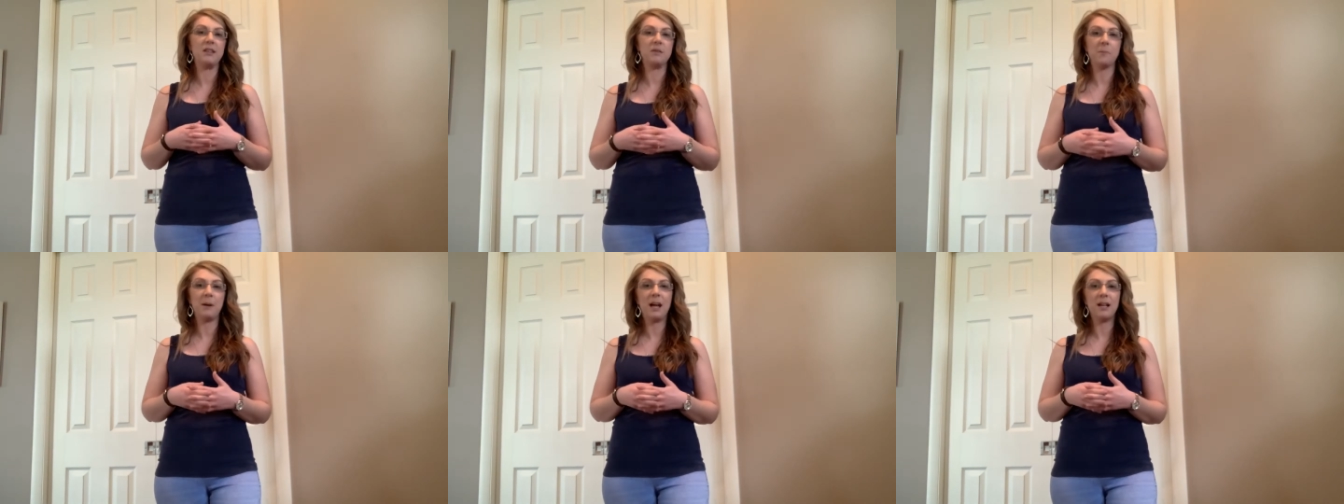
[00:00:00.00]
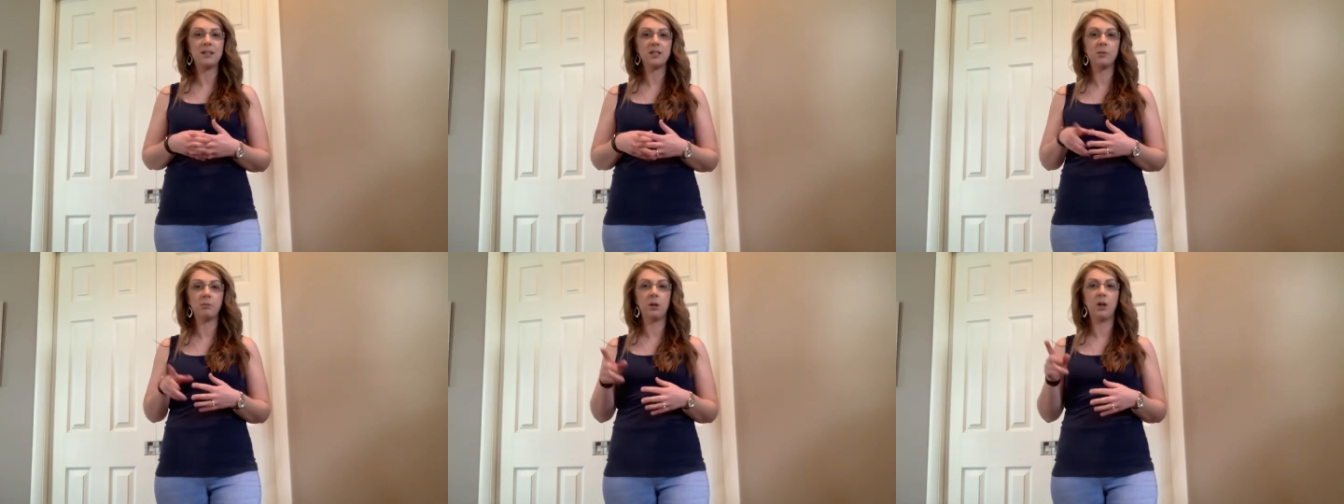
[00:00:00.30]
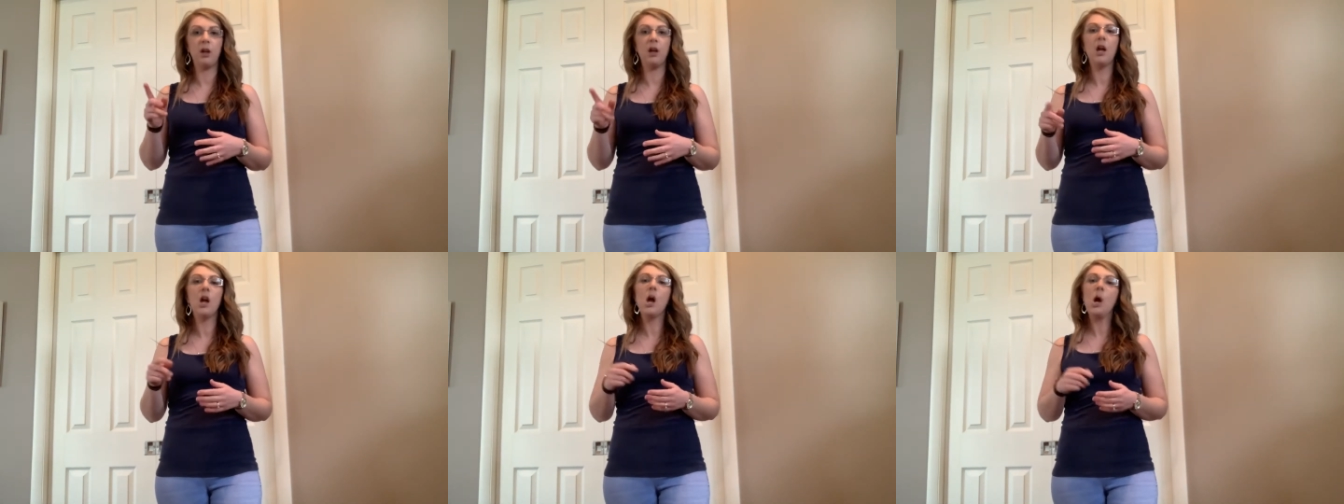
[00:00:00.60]
as
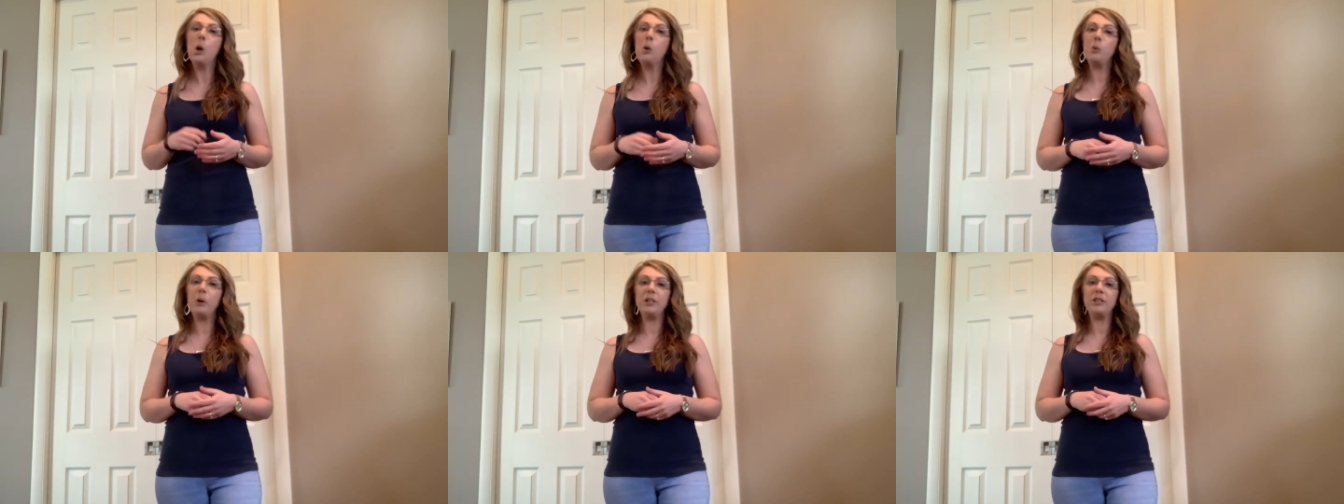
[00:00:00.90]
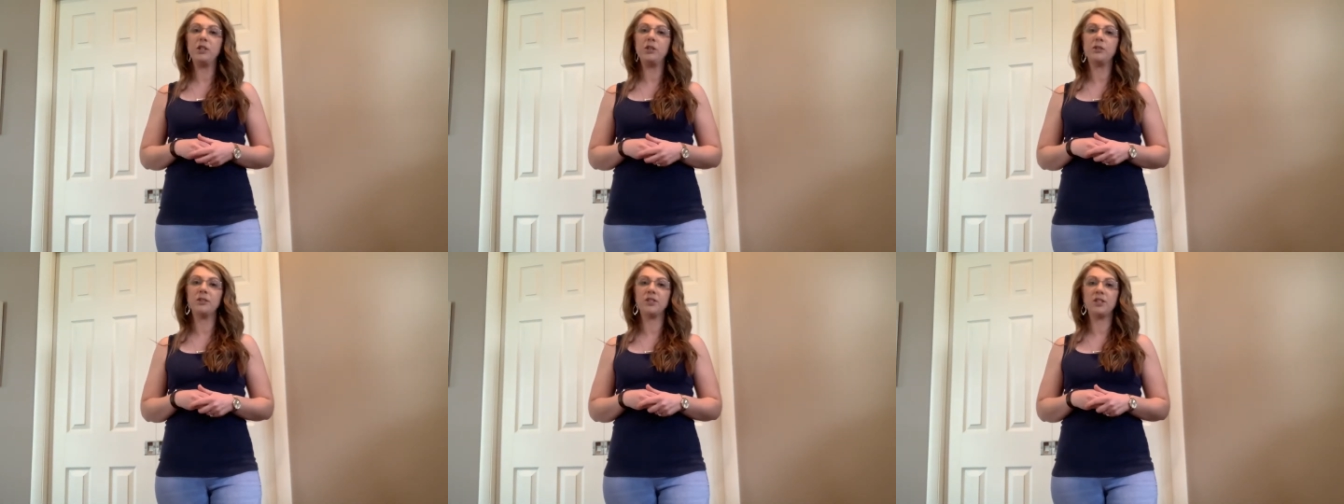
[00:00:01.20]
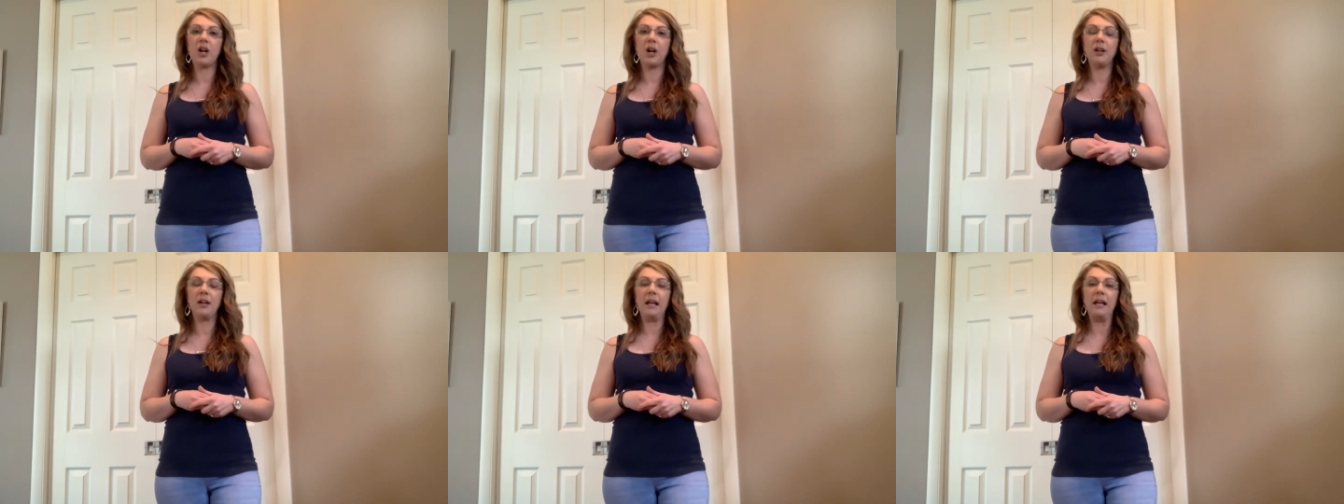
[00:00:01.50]
possible when you're
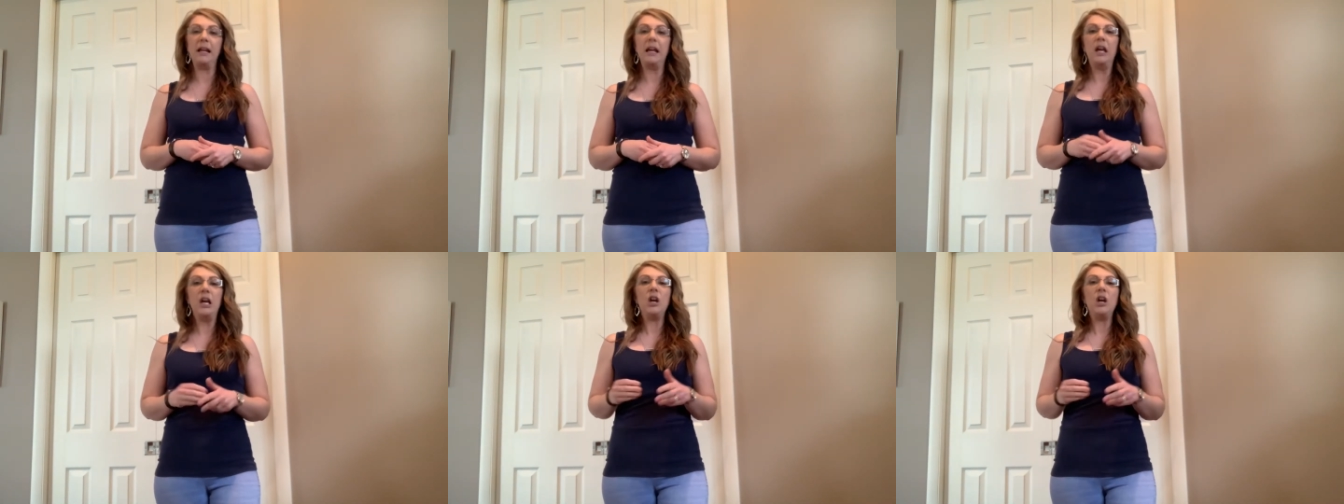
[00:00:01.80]
starting.